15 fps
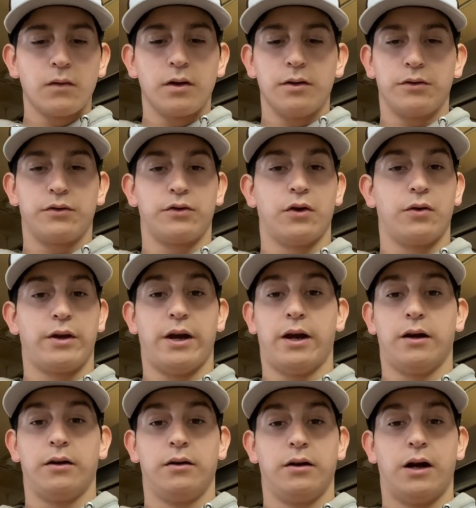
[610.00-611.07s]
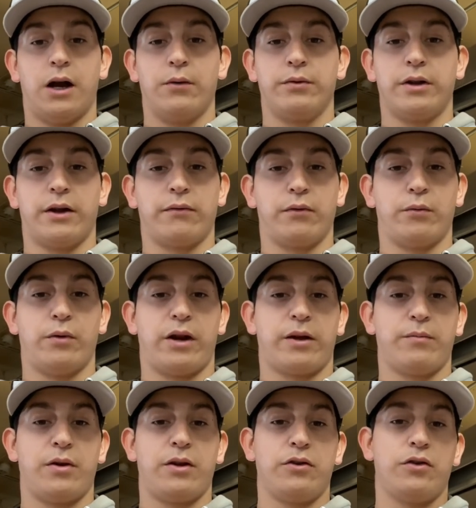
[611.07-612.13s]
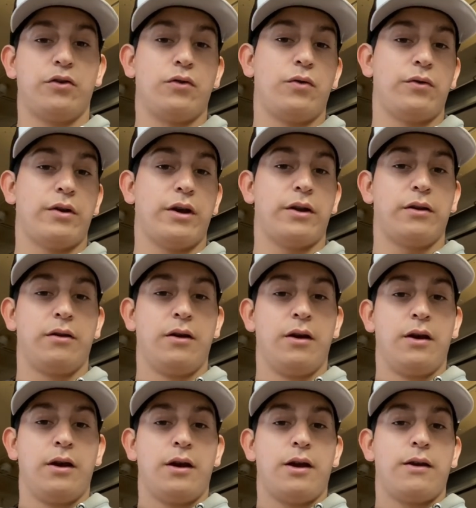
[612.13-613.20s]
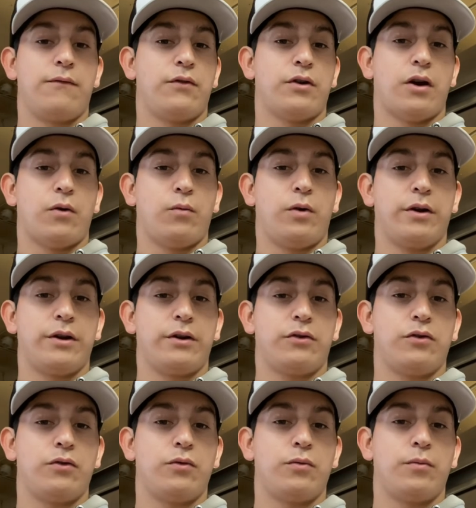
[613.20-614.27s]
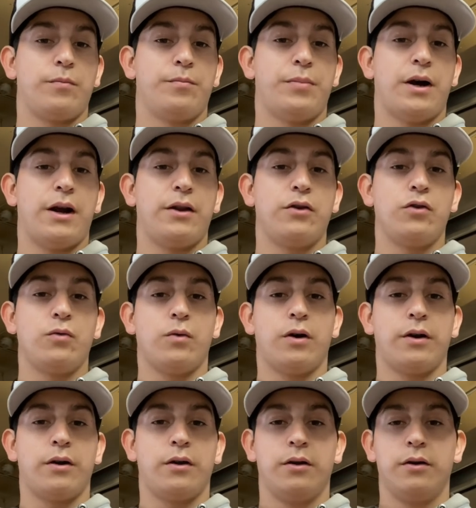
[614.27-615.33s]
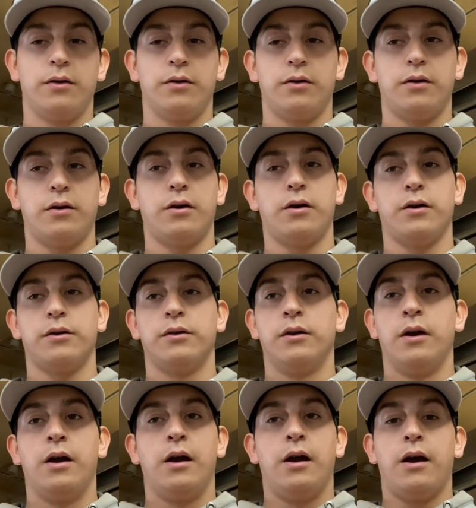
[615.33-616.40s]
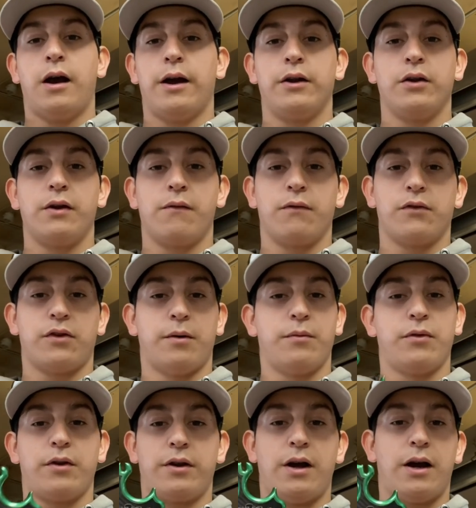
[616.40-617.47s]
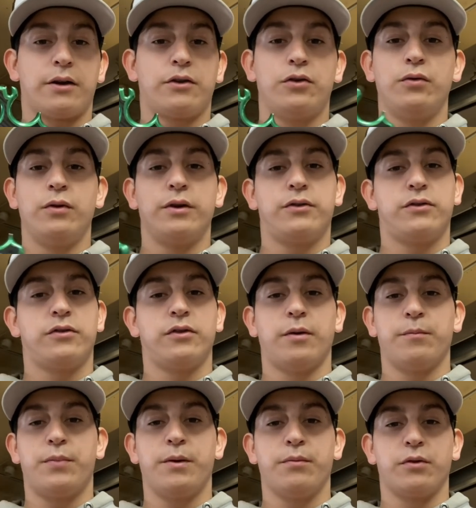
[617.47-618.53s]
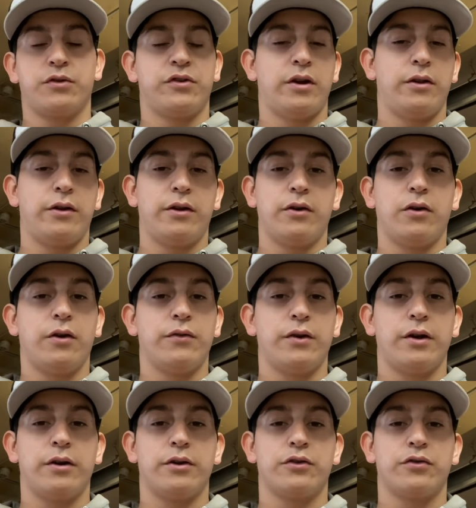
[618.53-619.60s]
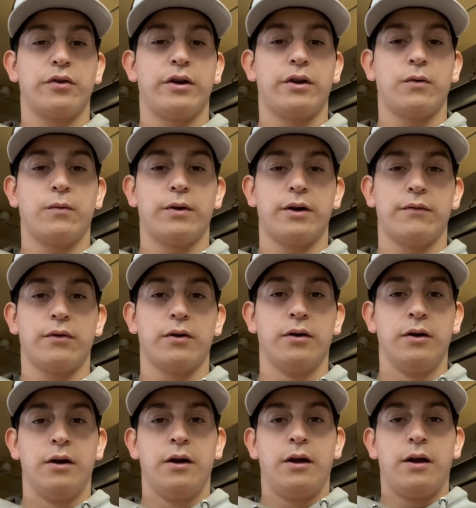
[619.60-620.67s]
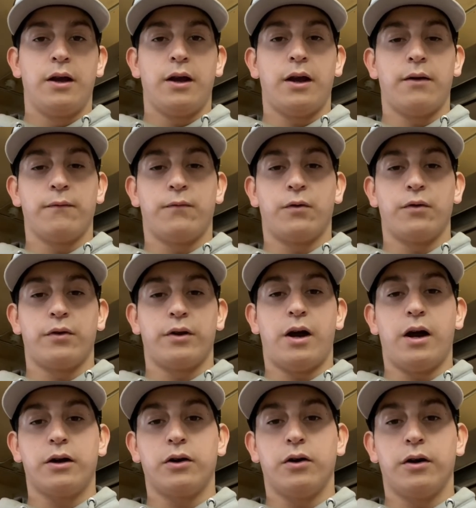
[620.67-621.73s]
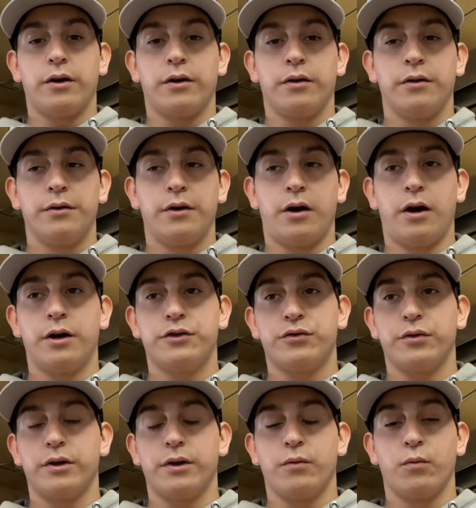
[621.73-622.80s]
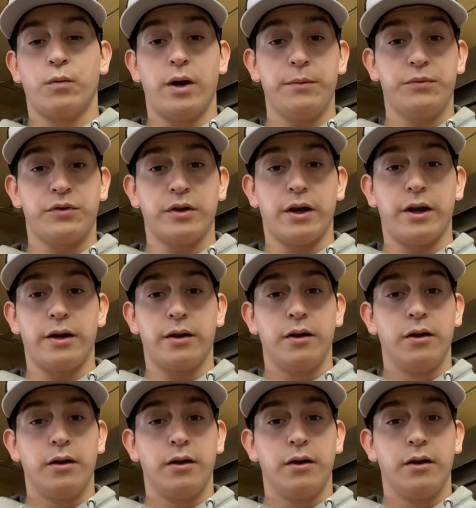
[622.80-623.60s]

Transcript: So yeah, I would definitely recommend you doing that if you're not wanting to buy a new one. Uh, I know even some of the knock it some people are selling it on there, trading, whatever. And for the Nock On Archery website,